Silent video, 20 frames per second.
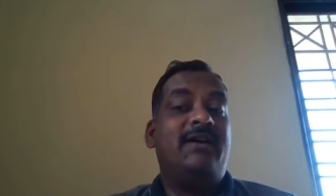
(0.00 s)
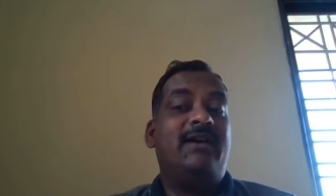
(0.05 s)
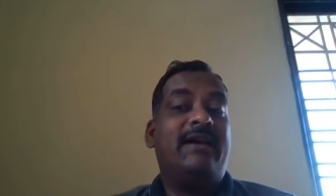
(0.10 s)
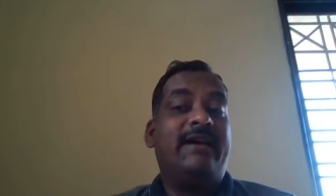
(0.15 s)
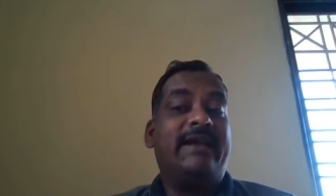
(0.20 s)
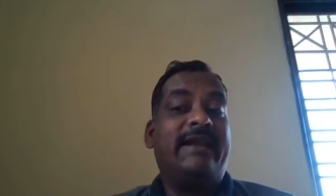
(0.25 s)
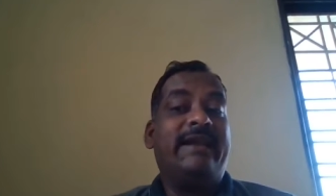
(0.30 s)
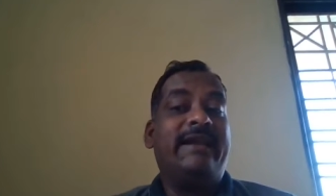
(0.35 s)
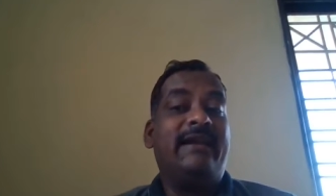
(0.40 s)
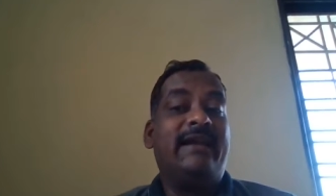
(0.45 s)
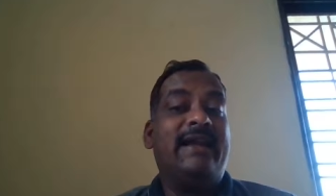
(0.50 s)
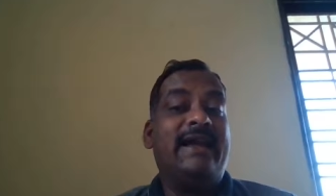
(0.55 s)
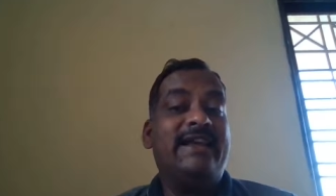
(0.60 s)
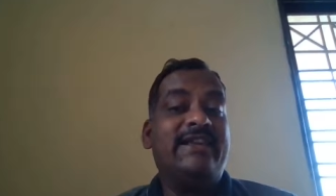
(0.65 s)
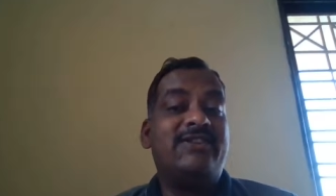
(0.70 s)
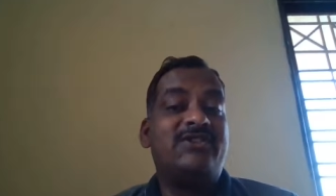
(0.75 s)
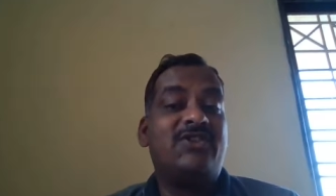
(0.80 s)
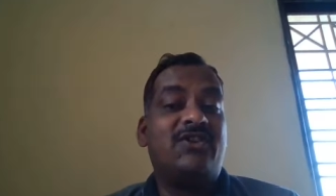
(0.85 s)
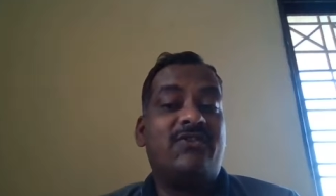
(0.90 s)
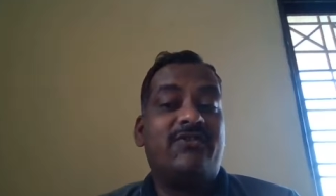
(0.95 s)
great
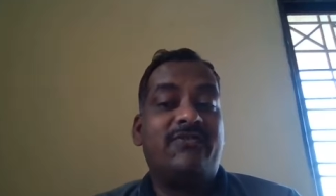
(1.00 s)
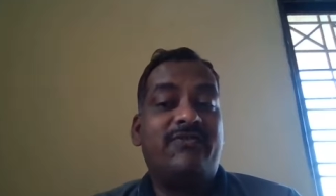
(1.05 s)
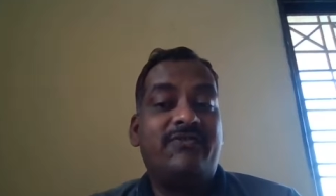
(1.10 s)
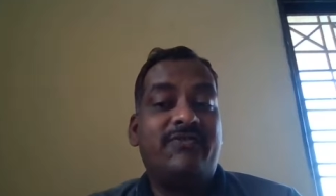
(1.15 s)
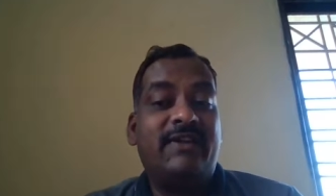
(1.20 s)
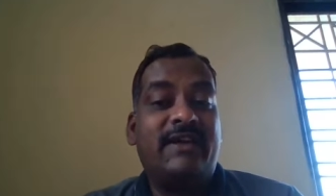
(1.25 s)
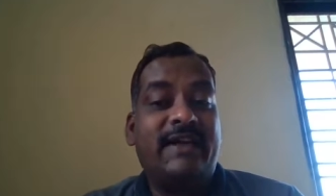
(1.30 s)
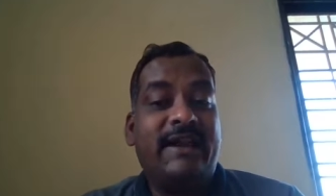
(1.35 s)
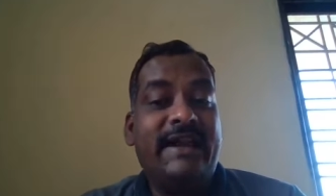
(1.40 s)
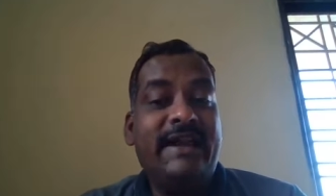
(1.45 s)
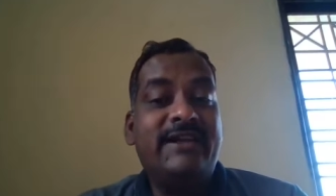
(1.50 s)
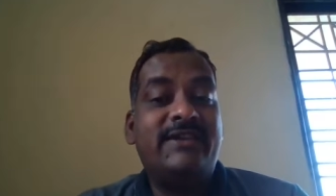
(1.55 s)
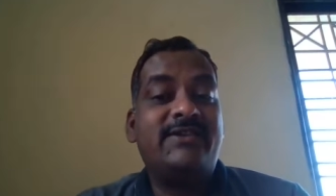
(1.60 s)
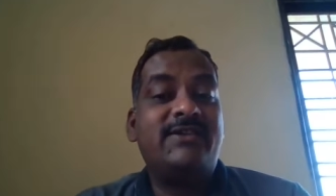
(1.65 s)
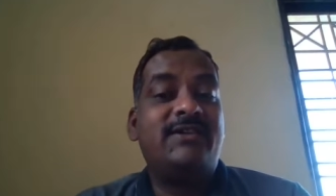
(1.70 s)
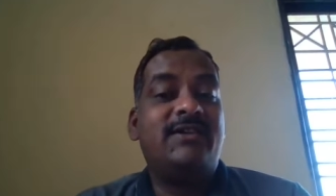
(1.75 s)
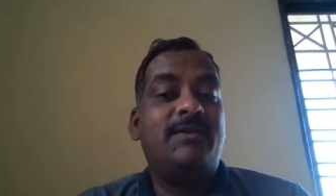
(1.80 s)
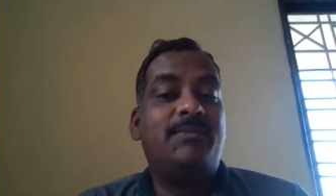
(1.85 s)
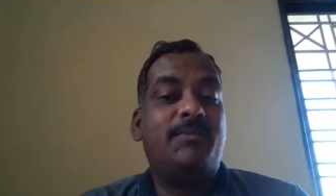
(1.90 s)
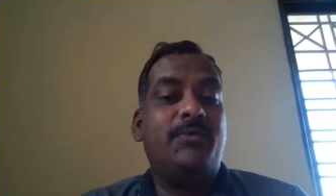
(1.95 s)
lines of the great
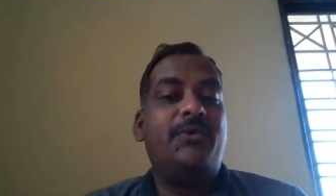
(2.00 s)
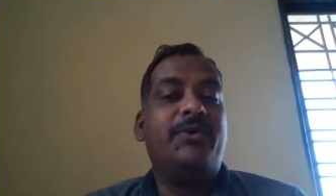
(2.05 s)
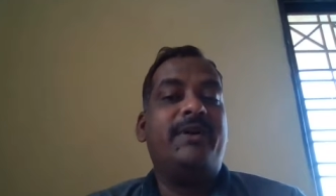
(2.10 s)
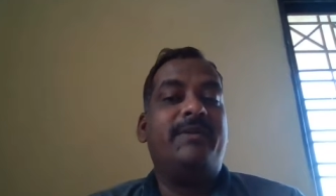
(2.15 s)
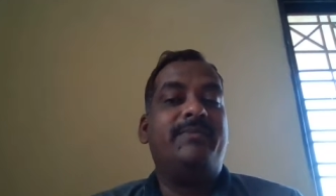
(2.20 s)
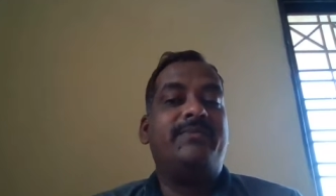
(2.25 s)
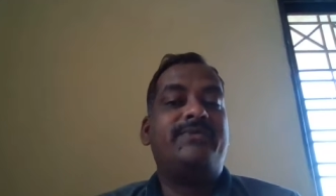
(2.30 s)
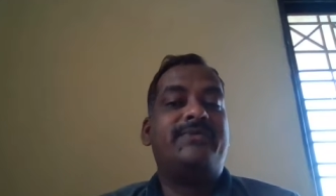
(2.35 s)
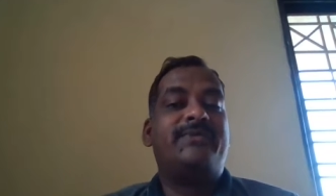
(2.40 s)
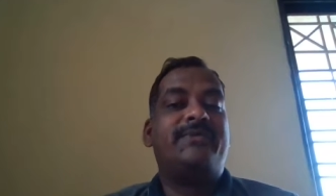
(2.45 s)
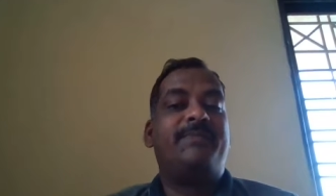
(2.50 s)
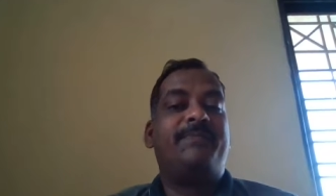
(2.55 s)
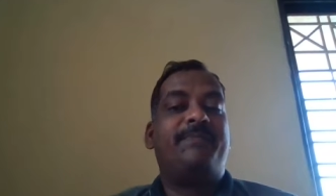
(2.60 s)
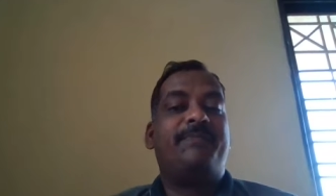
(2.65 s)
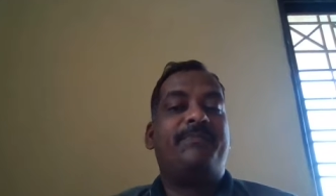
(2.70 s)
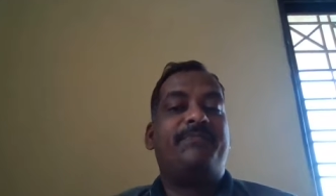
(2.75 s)
poems.